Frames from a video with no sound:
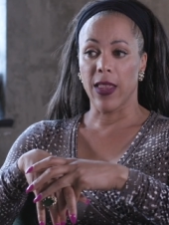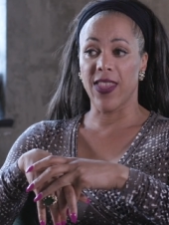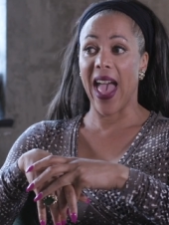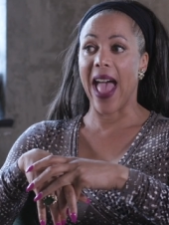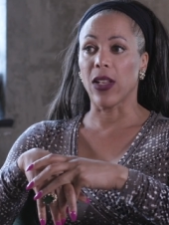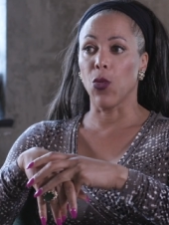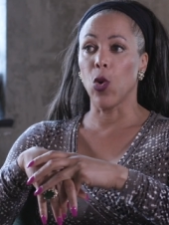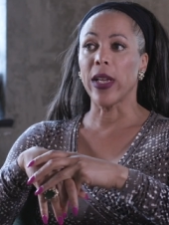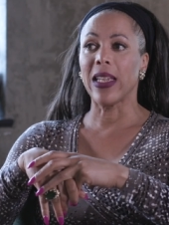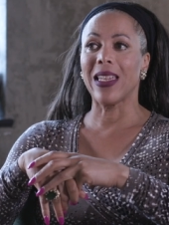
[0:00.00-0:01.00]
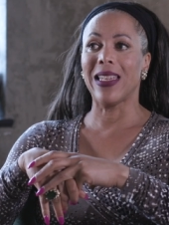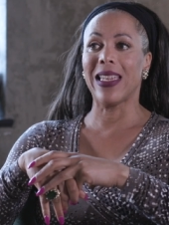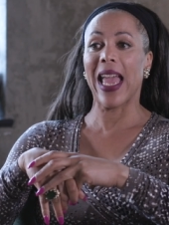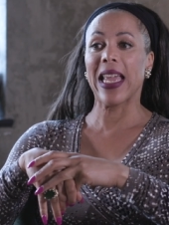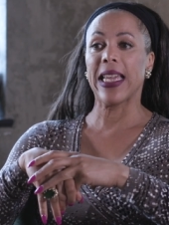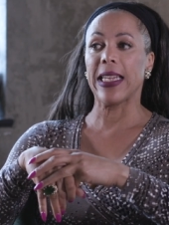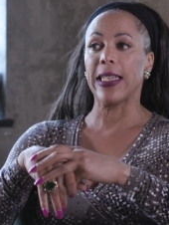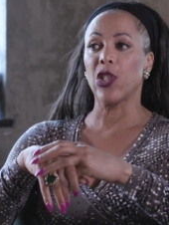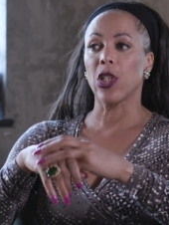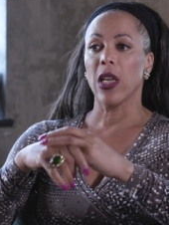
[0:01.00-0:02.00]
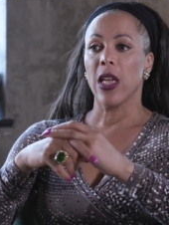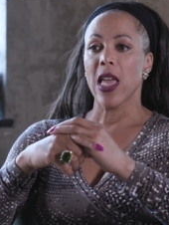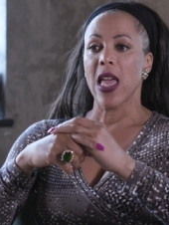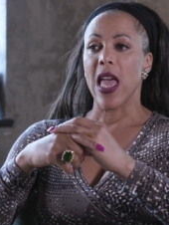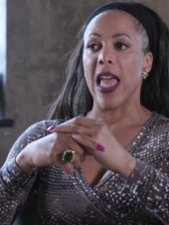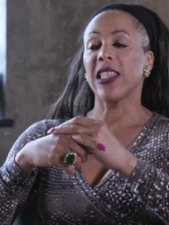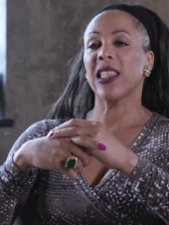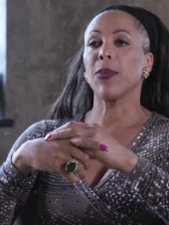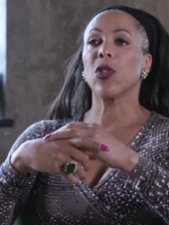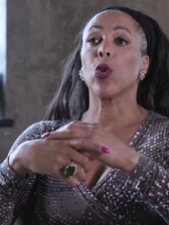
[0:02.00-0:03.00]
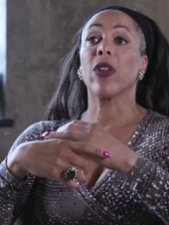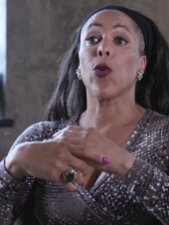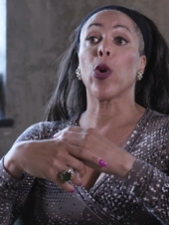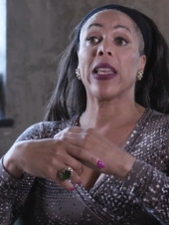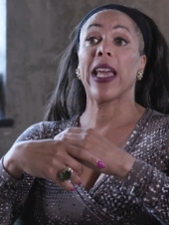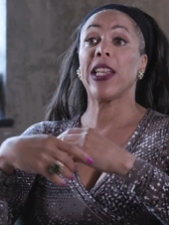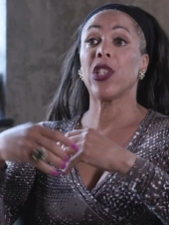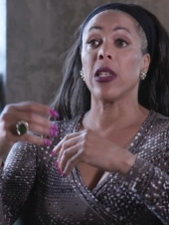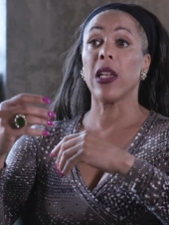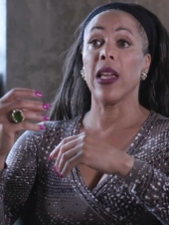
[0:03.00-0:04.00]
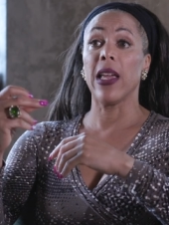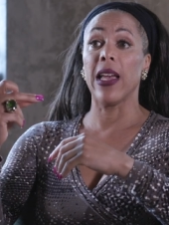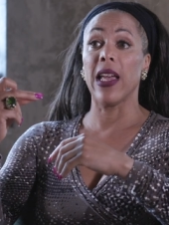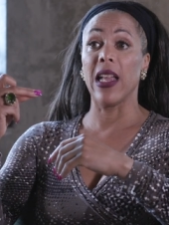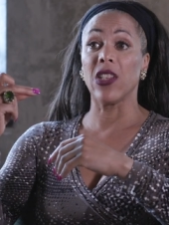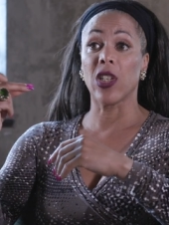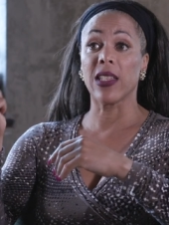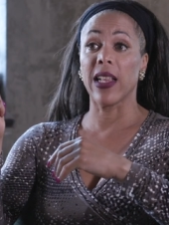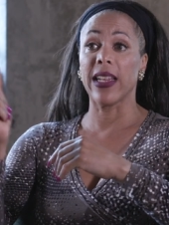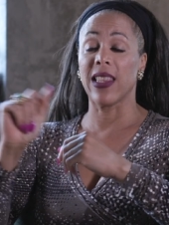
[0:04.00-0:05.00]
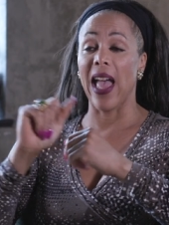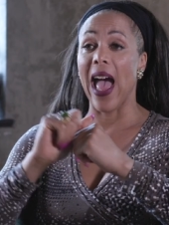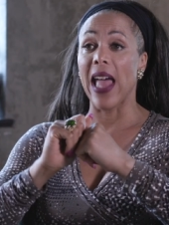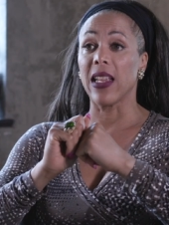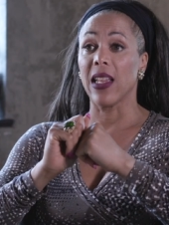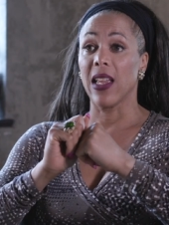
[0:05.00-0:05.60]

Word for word: that will engage in some sort of fornication just like that.